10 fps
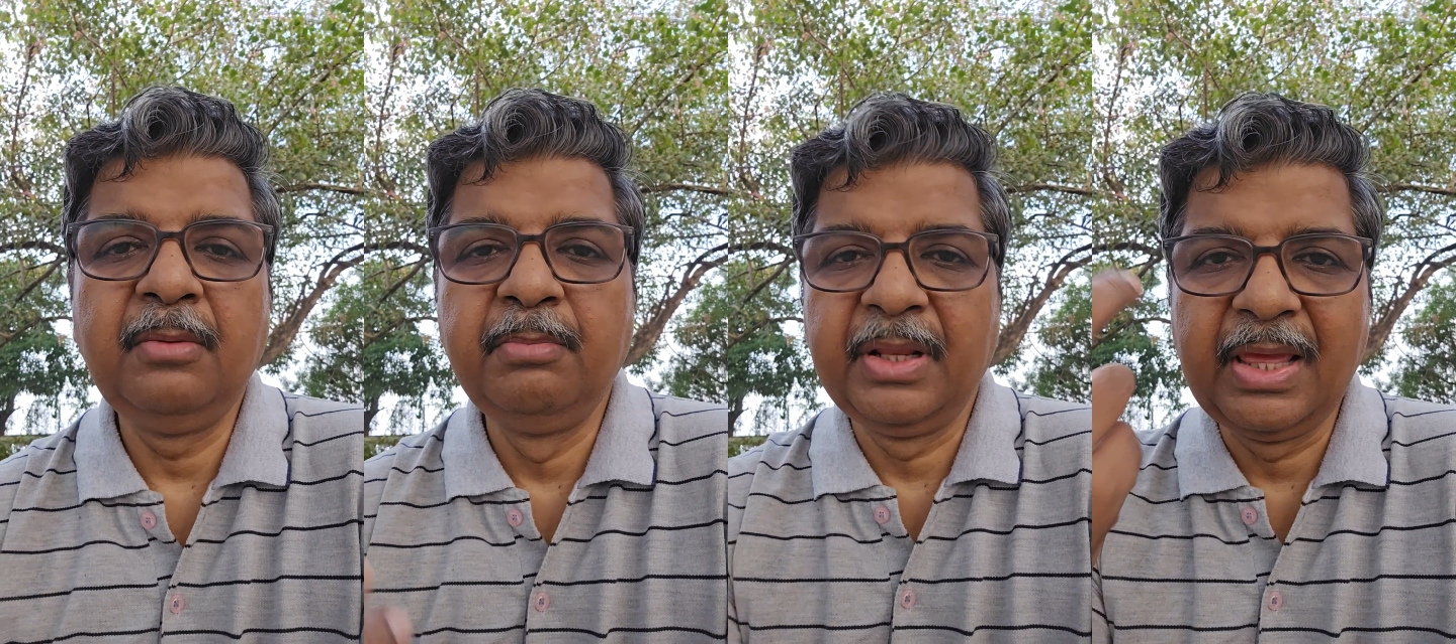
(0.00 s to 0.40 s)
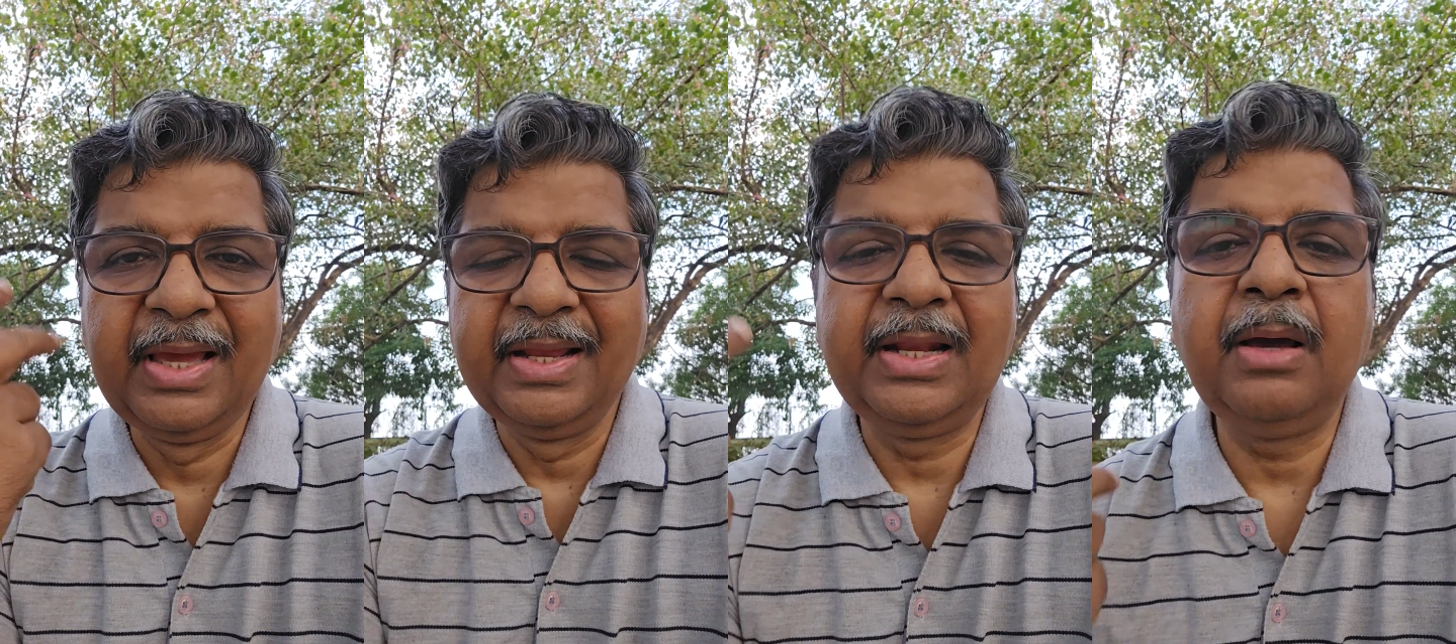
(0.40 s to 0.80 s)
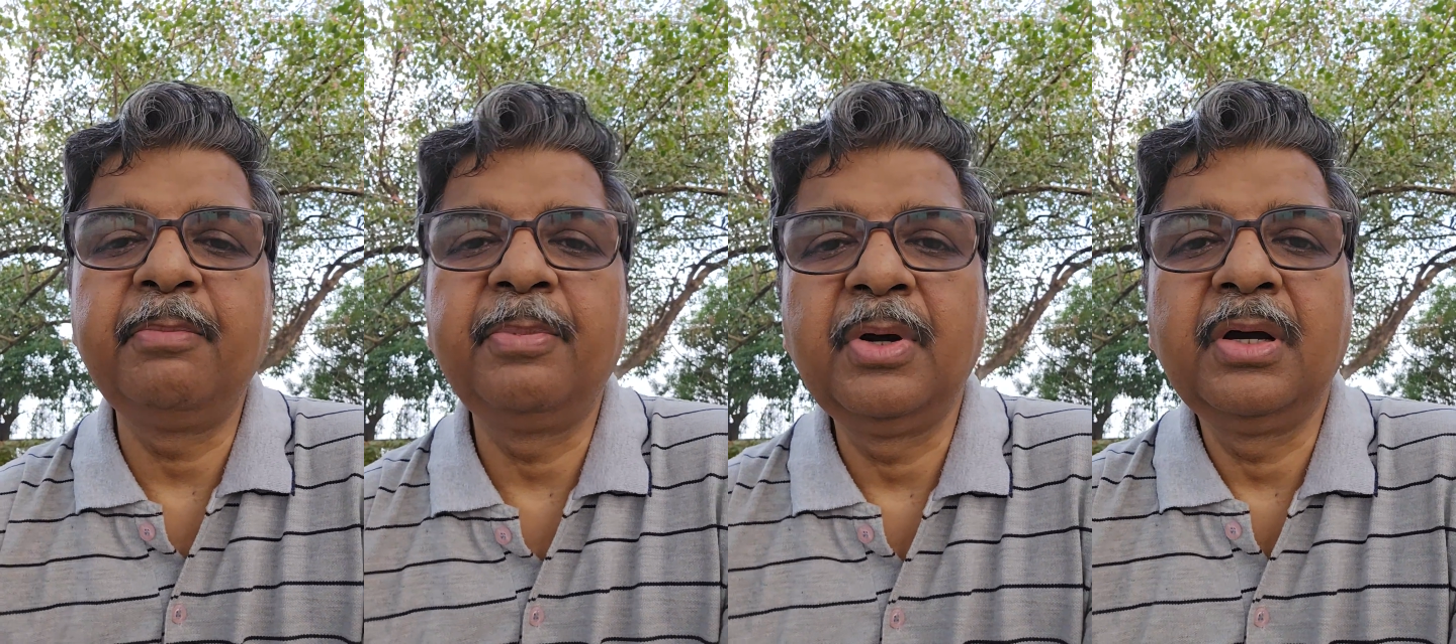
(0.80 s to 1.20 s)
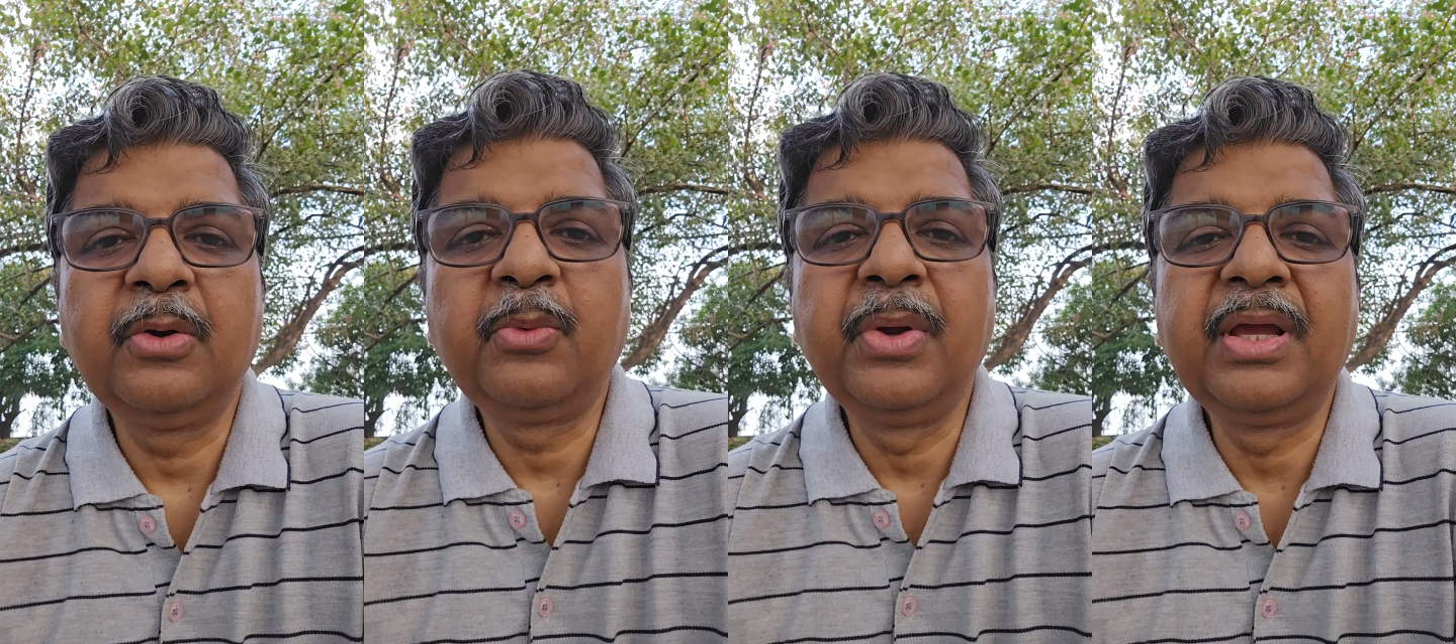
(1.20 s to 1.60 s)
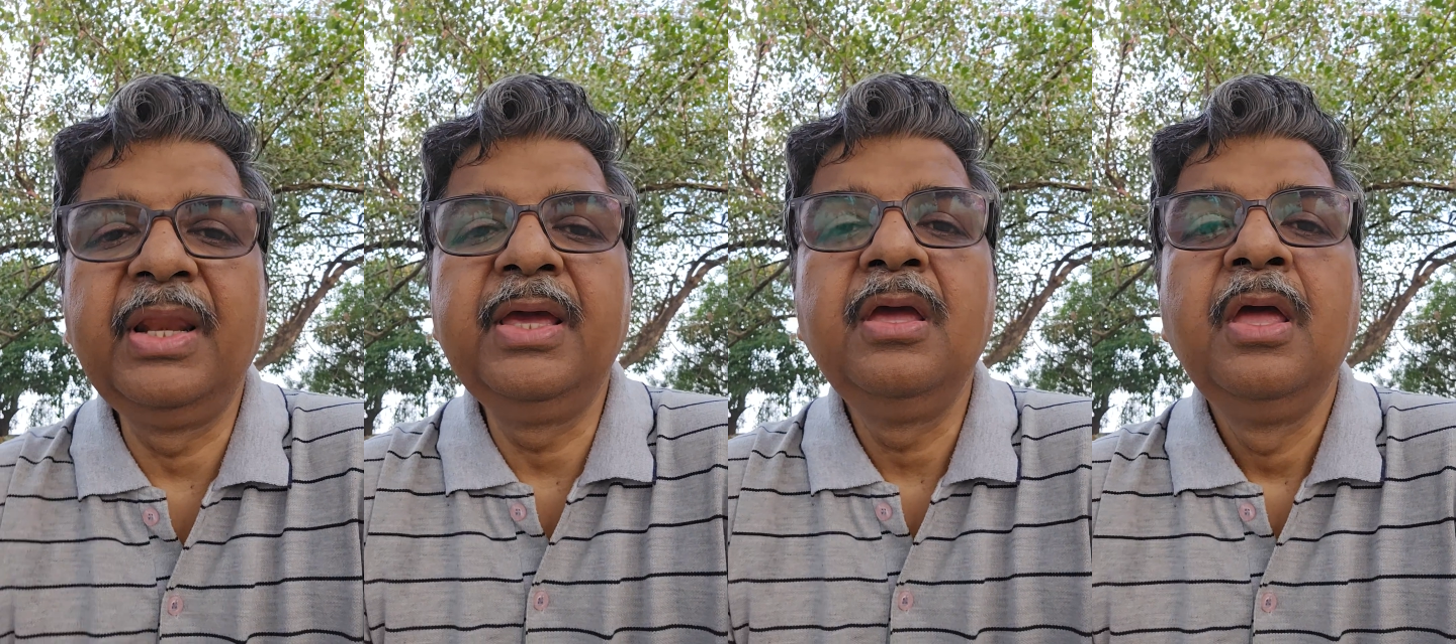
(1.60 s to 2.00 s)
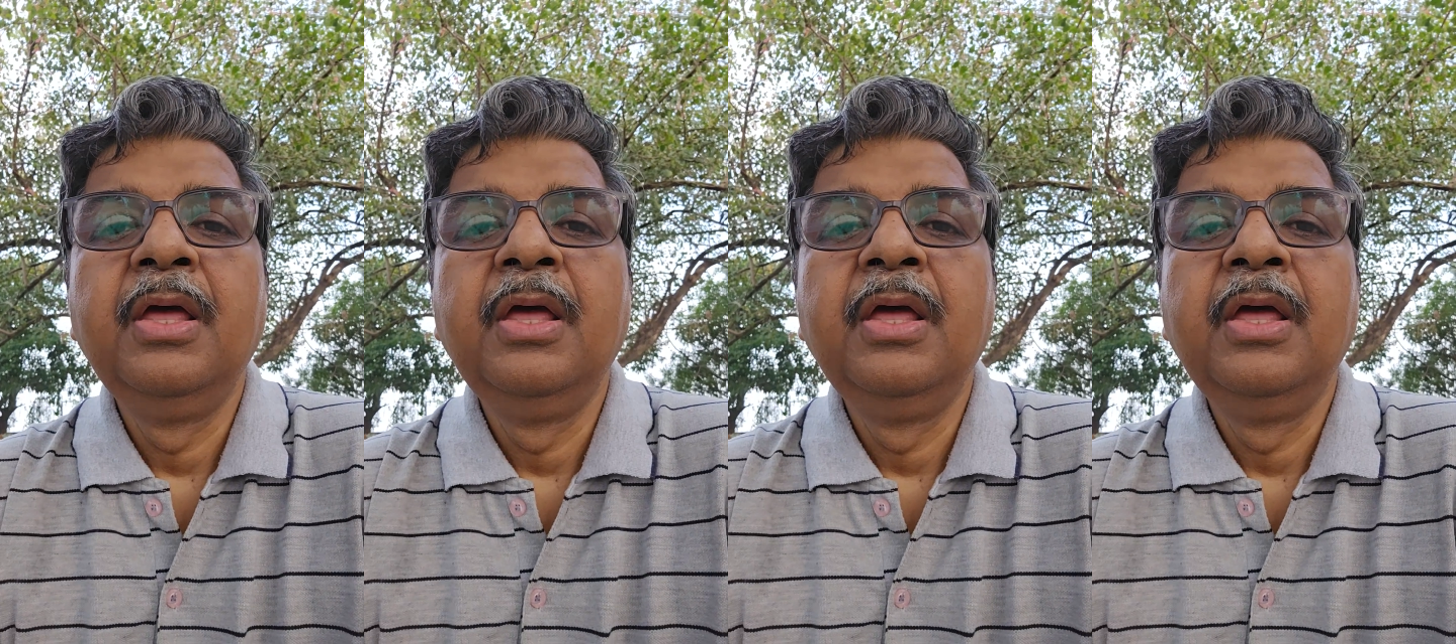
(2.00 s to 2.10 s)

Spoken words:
bringing it up quickly.